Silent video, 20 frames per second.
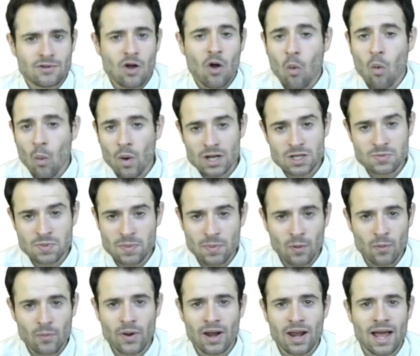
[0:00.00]
Once
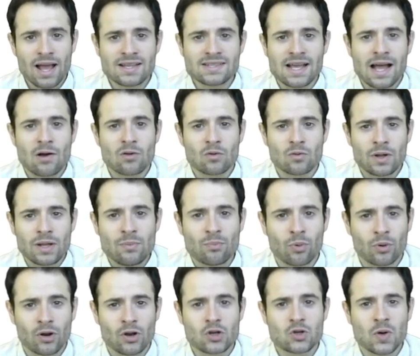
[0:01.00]
people realize how
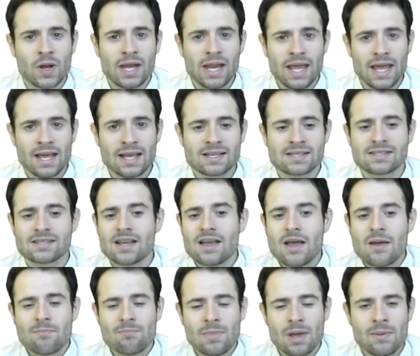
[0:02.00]
important trade is,
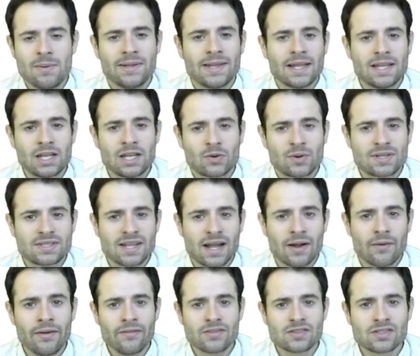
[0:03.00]
maybe they decrease
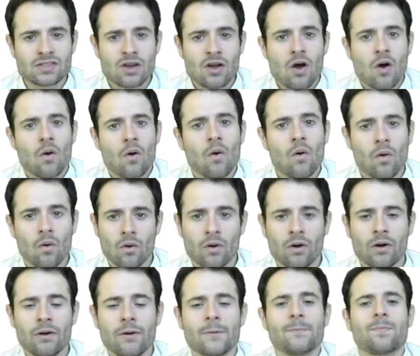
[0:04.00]
tariffs,
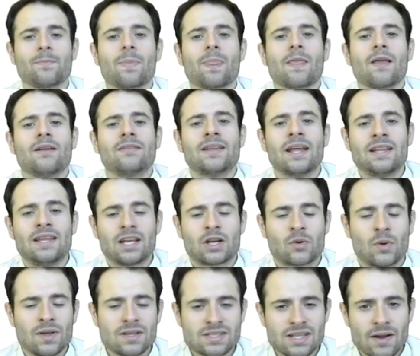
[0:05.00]
or they
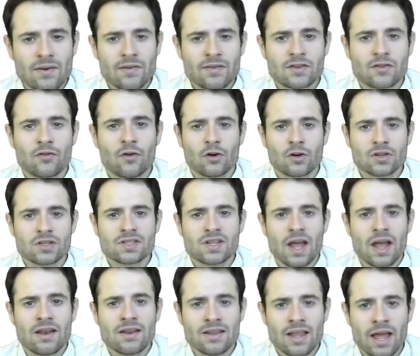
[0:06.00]
decreased tariffs first
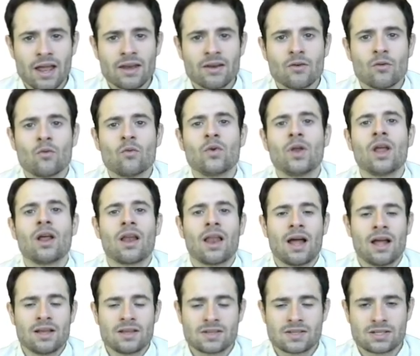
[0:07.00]
and then
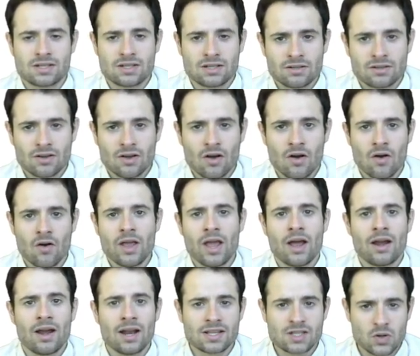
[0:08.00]
realized, oh
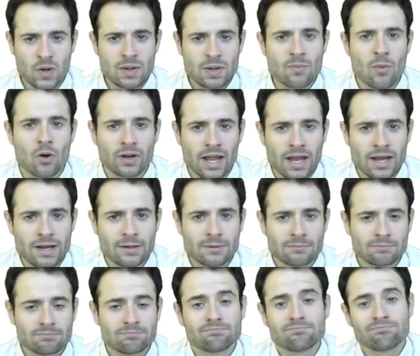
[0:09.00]
yeah, let's trade more then.
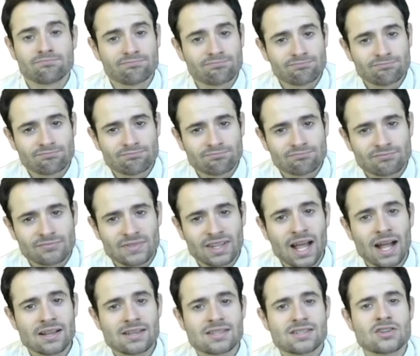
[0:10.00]

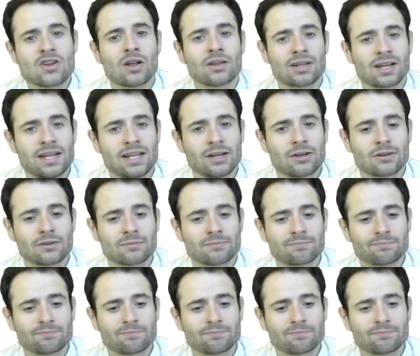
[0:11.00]
That's not clear.